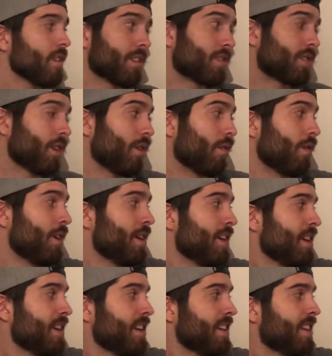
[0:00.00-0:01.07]
So
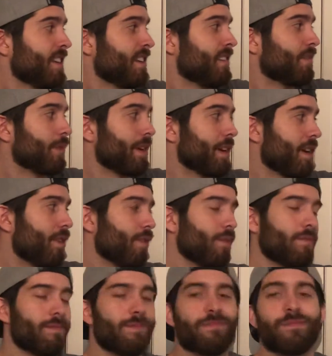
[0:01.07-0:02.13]
we
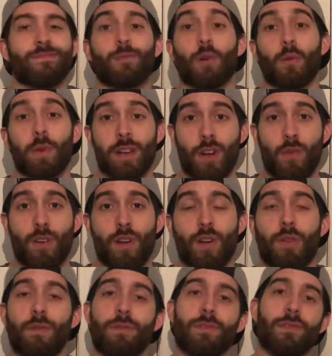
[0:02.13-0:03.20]
know, or we don't
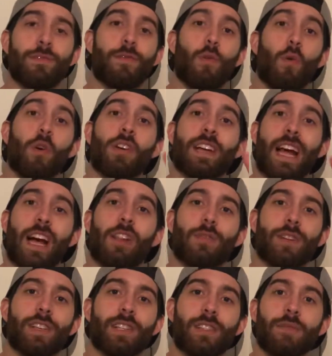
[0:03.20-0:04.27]
know, 4
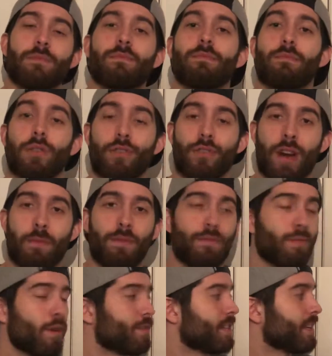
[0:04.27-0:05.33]
calories per gram of
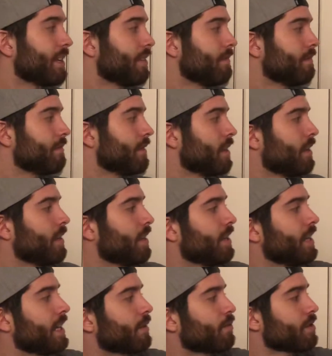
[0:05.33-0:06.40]
protein
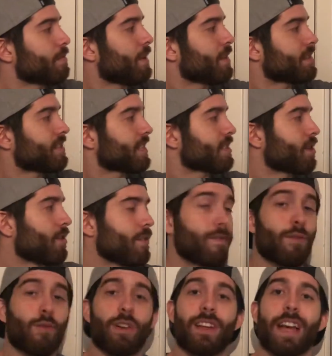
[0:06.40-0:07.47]
equals about
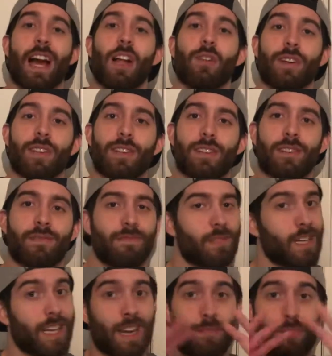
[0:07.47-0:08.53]
640 calories.
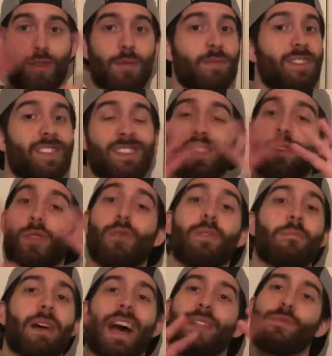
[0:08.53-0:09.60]
Again, I promise this is the only
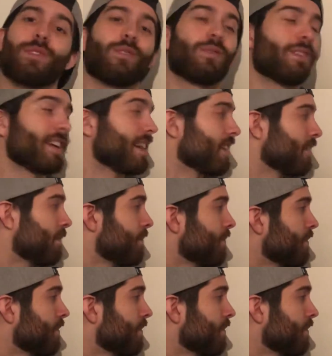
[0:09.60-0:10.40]
math I'm doing here.